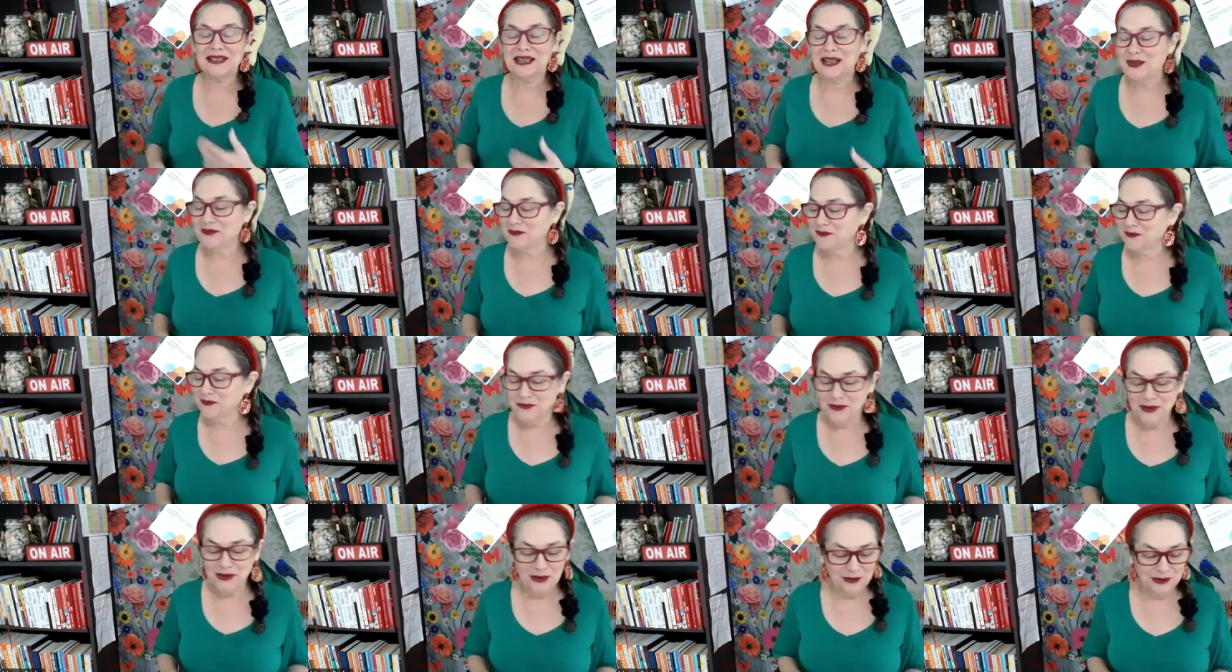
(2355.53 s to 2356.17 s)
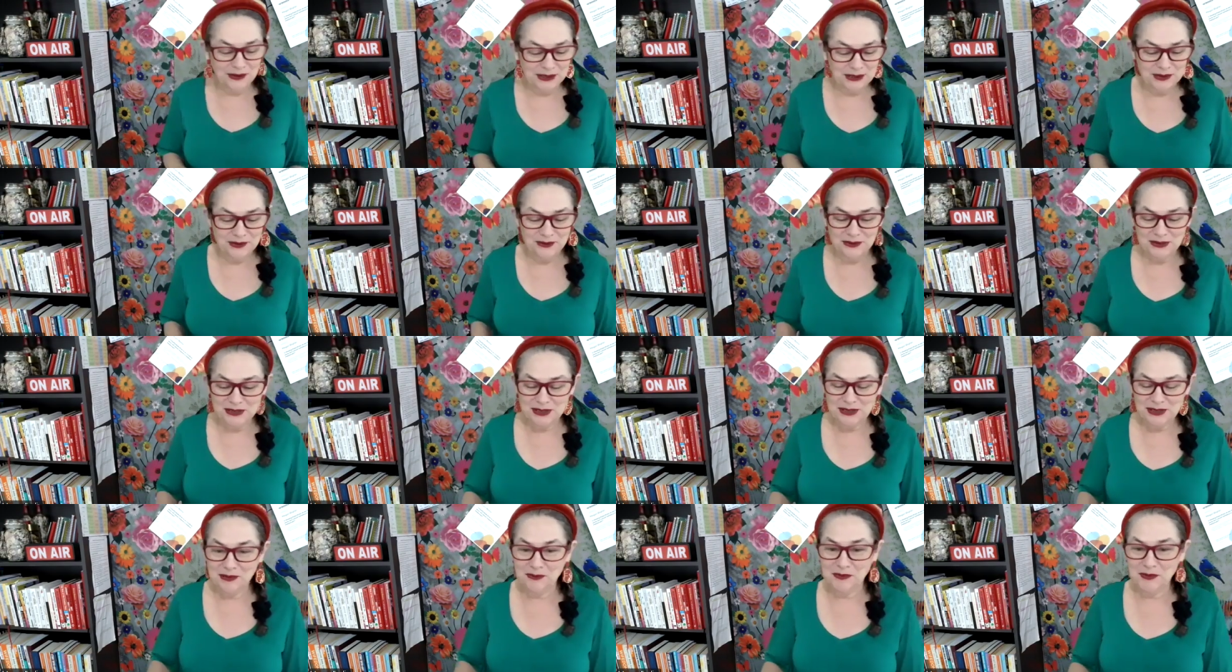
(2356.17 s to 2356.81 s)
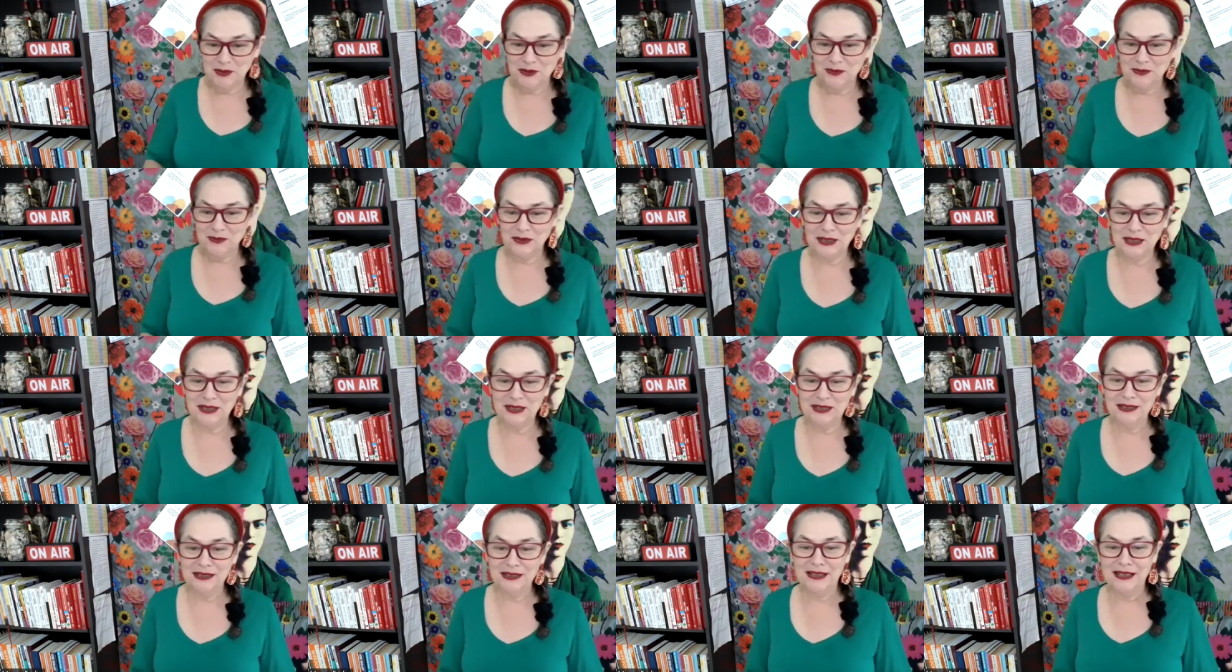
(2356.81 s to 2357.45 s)
Yeah, very interesting
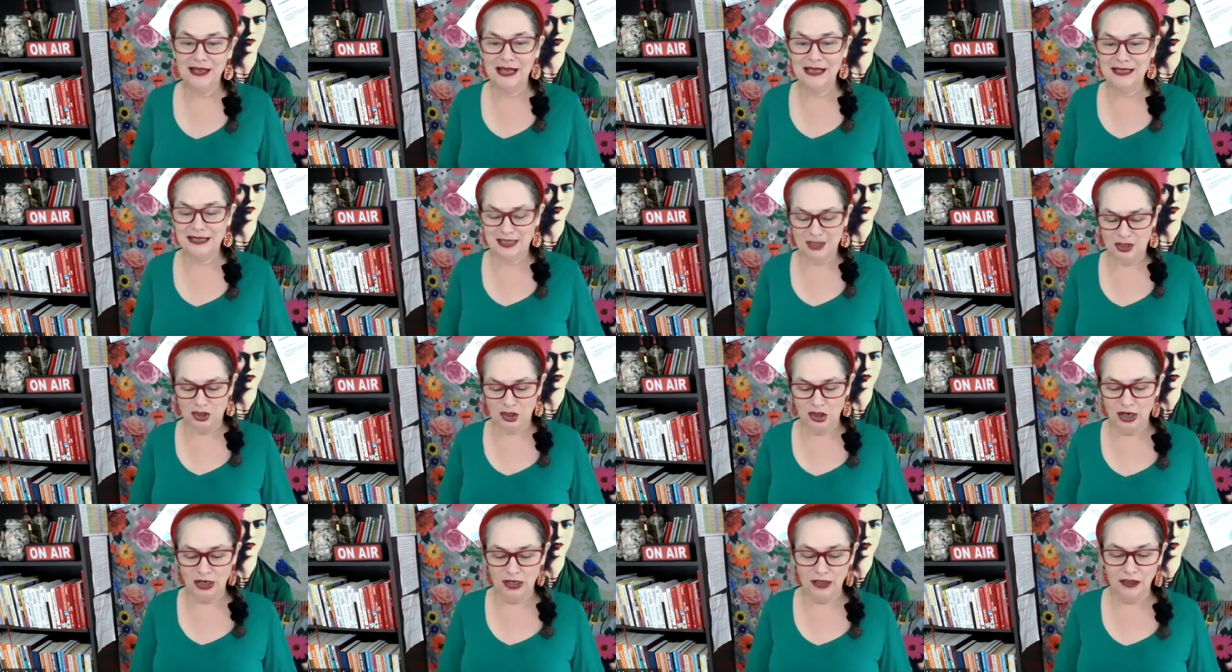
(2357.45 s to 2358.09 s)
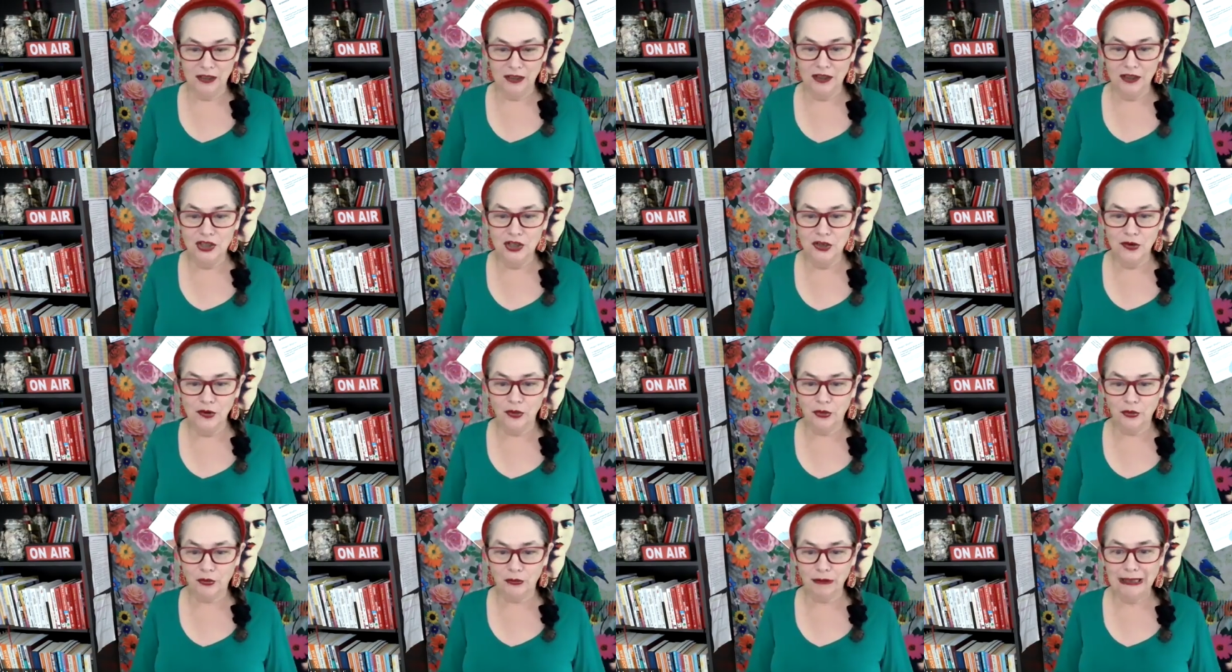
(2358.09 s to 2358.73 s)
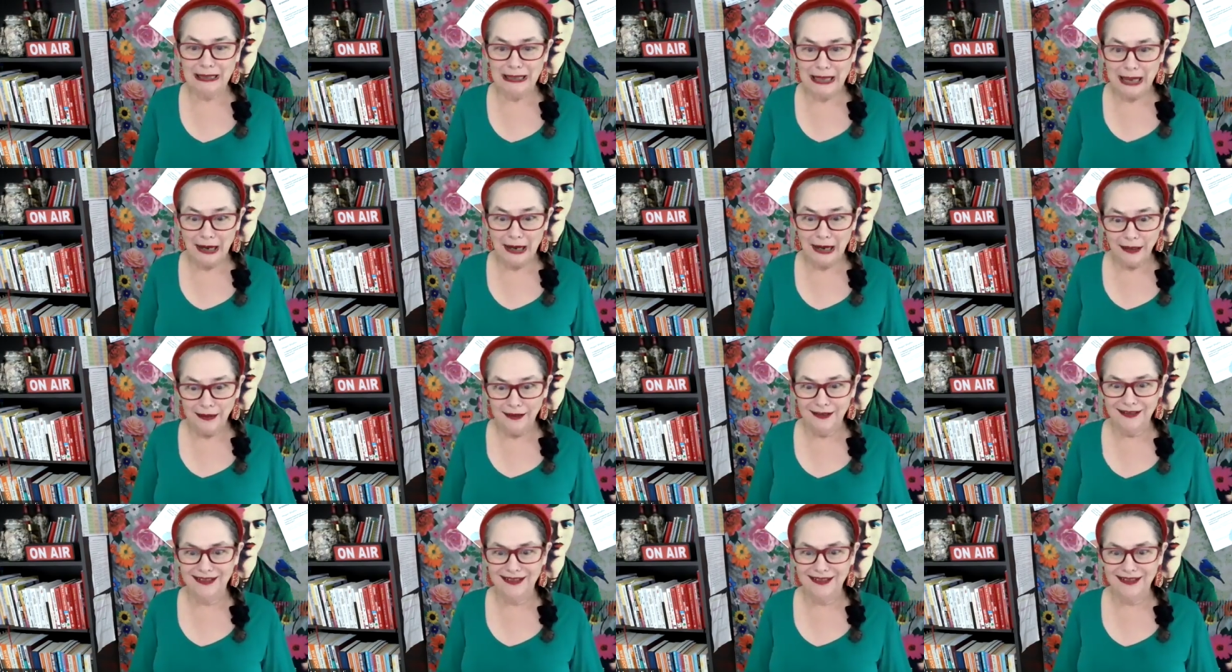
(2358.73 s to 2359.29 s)
movie. It's a psychological thriller.